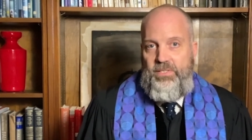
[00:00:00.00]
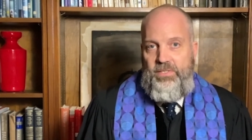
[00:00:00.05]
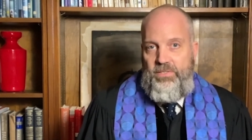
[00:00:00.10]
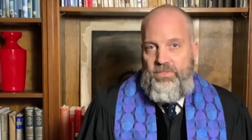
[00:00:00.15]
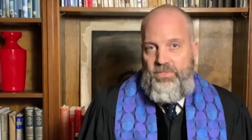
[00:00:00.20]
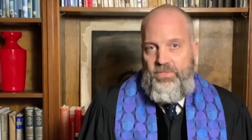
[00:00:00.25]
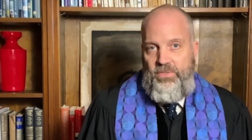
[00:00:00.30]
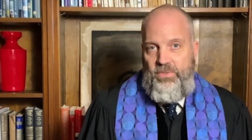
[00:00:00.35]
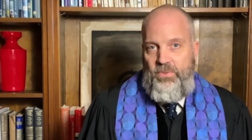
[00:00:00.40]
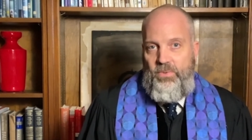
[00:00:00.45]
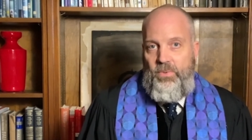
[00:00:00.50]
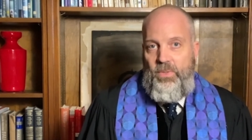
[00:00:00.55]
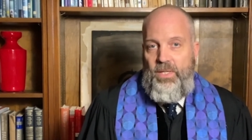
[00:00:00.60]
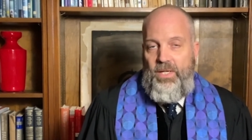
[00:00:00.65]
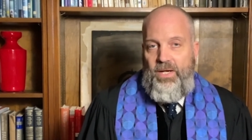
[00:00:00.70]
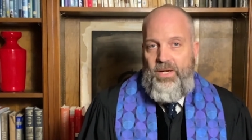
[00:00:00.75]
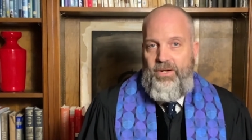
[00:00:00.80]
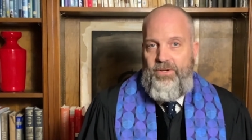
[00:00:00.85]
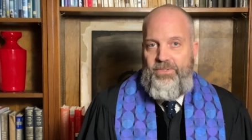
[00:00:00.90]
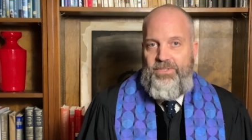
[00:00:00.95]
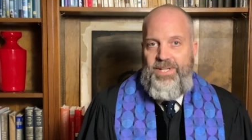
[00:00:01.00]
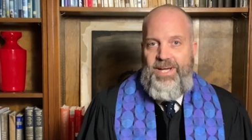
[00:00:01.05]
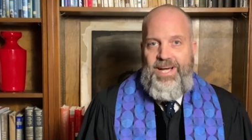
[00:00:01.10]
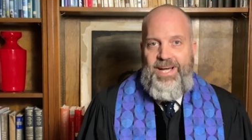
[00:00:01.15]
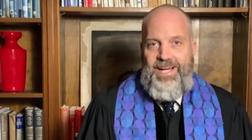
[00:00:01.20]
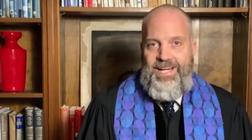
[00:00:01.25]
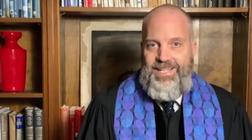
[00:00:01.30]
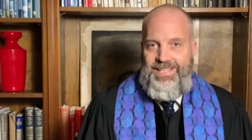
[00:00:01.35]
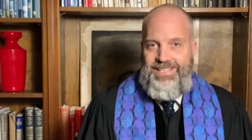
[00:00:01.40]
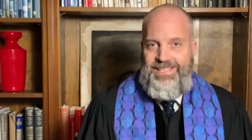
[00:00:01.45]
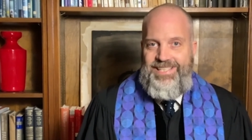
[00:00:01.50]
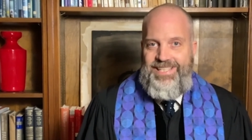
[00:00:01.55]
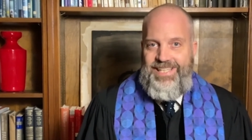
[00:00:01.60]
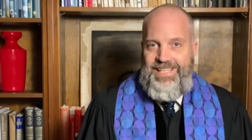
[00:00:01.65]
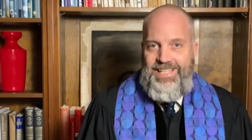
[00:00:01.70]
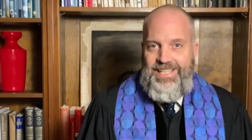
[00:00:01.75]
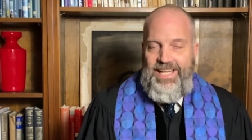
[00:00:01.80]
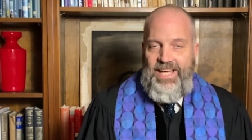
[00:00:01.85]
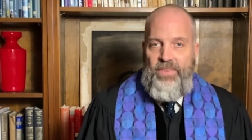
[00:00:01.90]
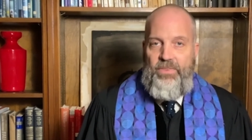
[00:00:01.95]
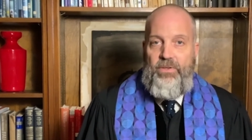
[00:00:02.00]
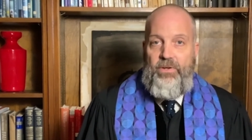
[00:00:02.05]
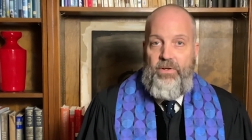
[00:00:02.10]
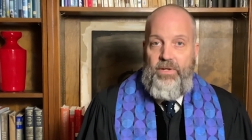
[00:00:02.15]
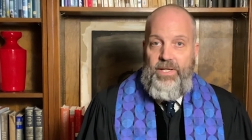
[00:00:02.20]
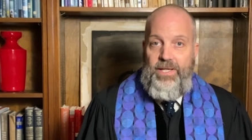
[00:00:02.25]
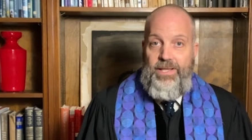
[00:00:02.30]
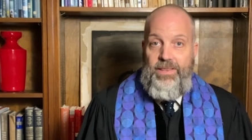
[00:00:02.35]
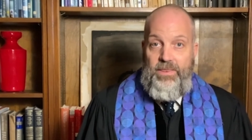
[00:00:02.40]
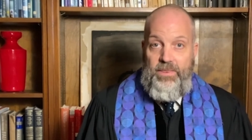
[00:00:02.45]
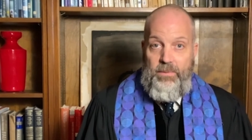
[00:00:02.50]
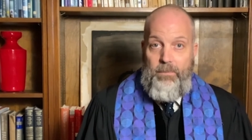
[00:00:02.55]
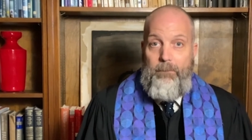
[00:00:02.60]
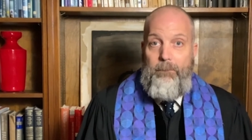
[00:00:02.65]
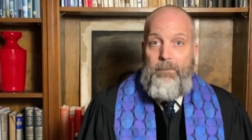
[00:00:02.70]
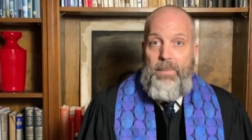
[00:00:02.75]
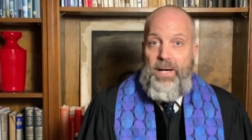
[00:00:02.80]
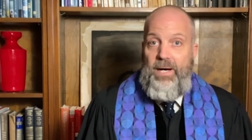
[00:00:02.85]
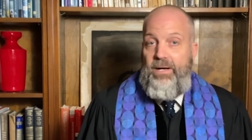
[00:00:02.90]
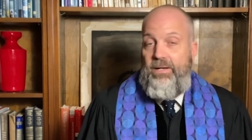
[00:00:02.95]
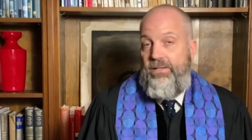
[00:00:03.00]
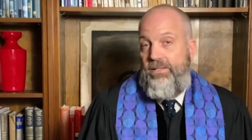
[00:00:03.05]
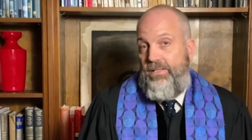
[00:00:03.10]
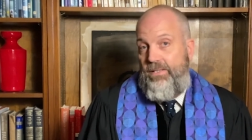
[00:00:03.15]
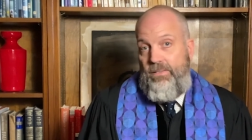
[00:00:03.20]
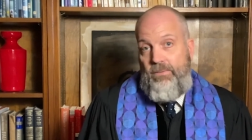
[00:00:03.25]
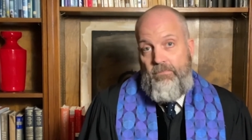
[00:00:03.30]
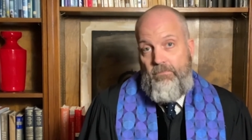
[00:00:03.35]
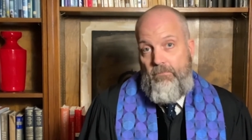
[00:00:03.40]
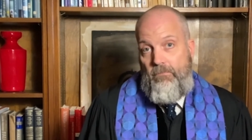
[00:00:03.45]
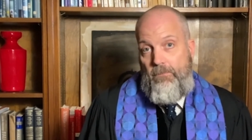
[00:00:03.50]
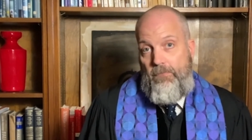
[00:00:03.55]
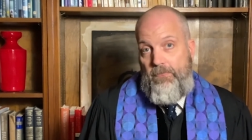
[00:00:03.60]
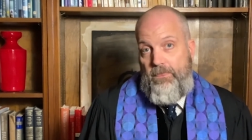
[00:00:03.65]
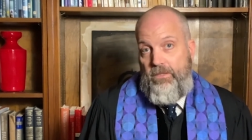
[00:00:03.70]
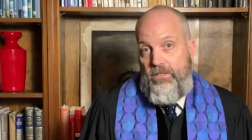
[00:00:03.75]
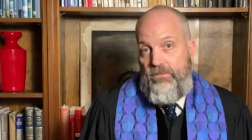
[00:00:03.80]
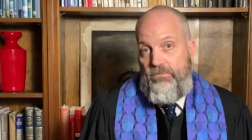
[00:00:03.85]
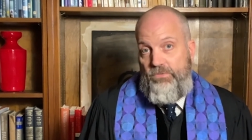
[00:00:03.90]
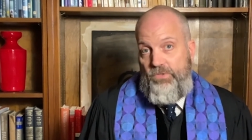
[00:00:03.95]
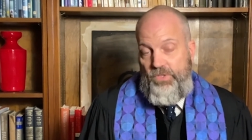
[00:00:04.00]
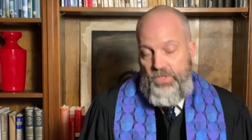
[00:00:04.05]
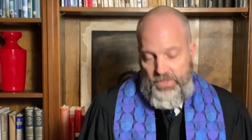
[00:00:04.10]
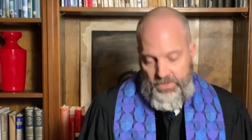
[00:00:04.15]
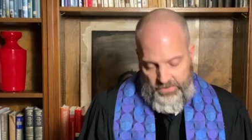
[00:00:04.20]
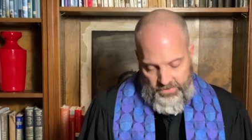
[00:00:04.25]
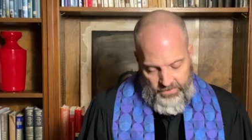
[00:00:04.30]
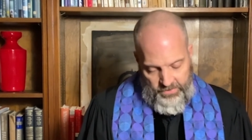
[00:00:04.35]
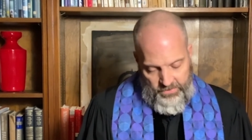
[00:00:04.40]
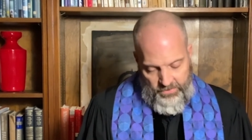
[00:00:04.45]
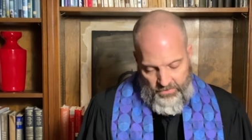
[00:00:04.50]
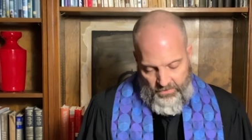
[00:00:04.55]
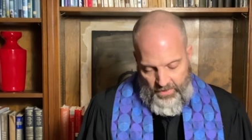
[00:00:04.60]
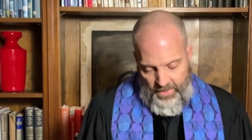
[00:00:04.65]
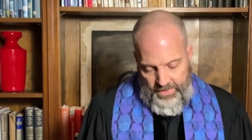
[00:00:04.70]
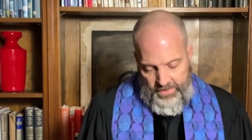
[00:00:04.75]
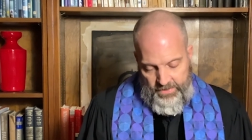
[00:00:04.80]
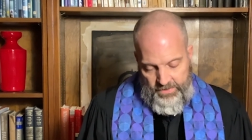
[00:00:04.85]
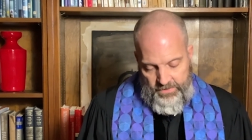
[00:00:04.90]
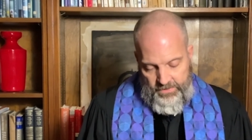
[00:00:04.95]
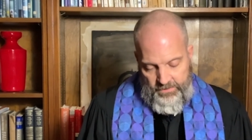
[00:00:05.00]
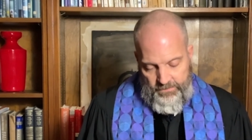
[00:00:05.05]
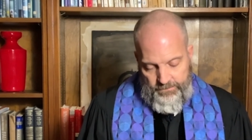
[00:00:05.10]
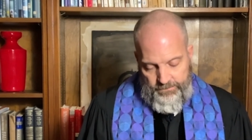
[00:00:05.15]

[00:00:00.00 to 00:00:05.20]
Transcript: The two are tied together in the body of Jesus Christ.